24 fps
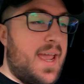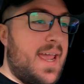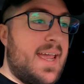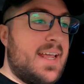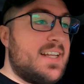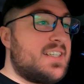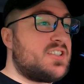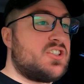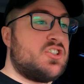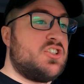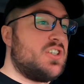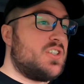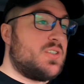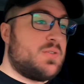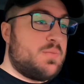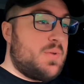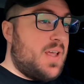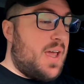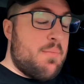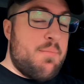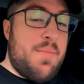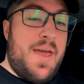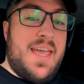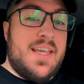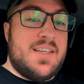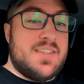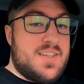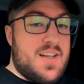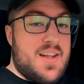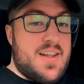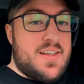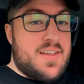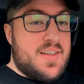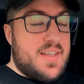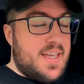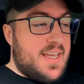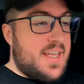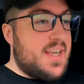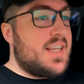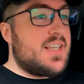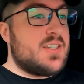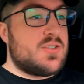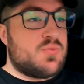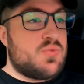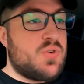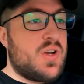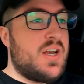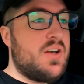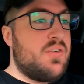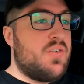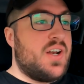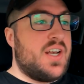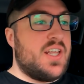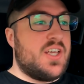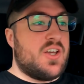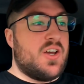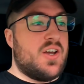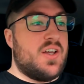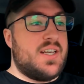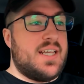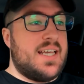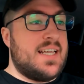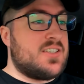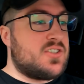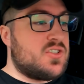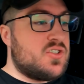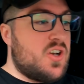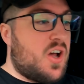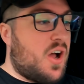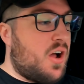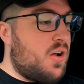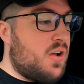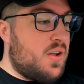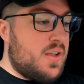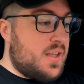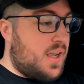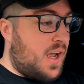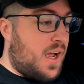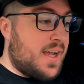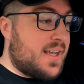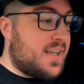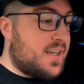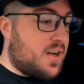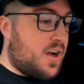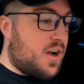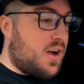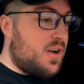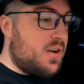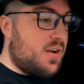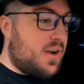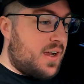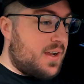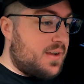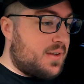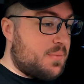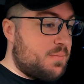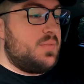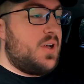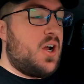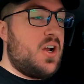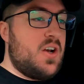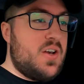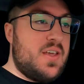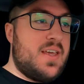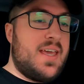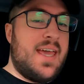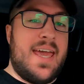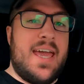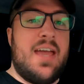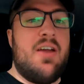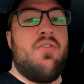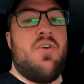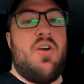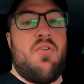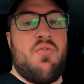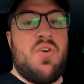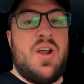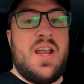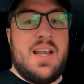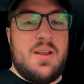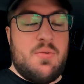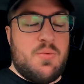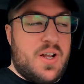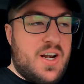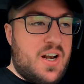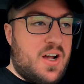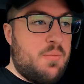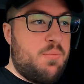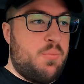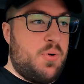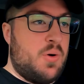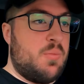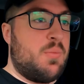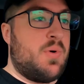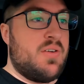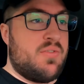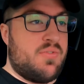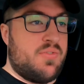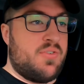it's just amazing. It is really, really good. It's not, I can only hear it really when I put my